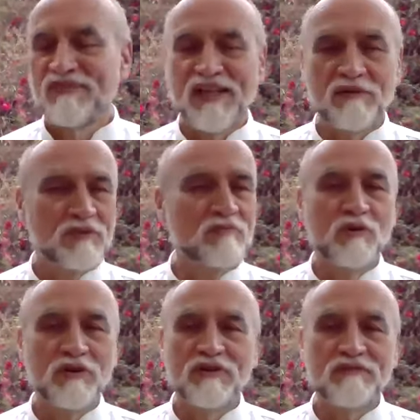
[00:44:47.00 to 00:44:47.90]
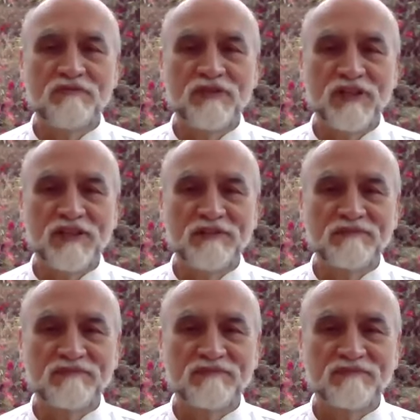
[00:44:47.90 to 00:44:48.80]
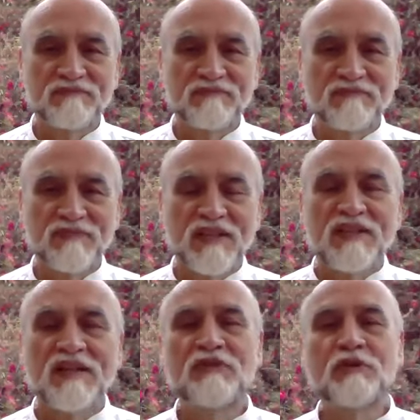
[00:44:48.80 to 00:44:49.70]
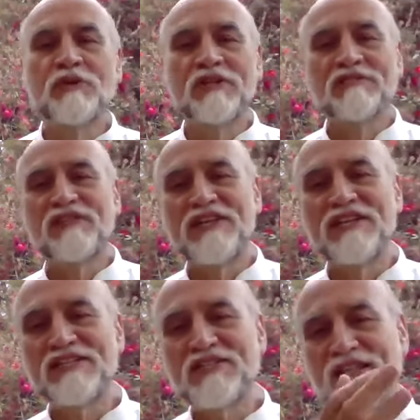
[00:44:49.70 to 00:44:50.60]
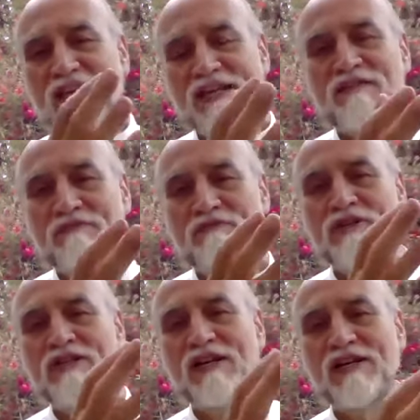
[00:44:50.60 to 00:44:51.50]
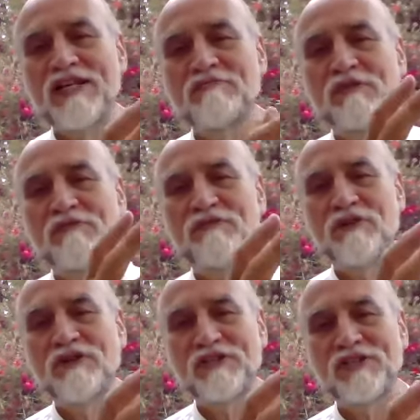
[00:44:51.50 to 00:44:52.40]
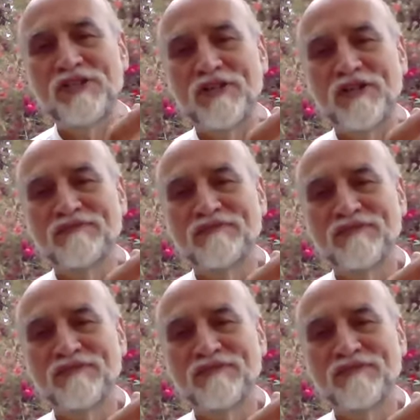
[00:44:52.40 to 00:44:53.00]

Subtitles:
that would more than fill. If you were to list every item of furniture